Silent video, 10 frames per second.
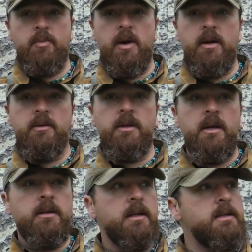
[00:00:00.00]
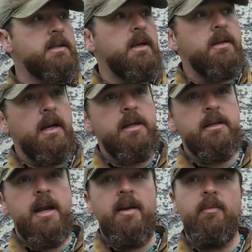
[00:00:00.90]
sprinkled on. Let's say that I
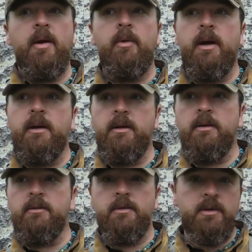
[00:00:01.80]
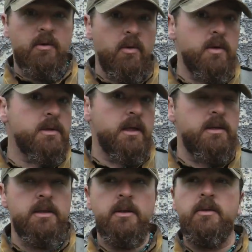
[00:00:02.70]
didn't have my raincoat, which of course I
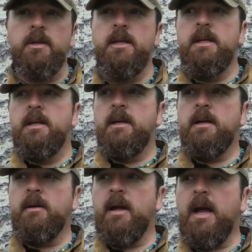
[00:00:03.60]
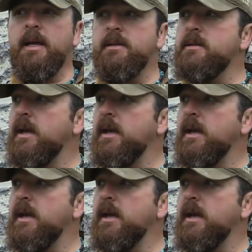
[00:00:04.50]
do. Uh, I could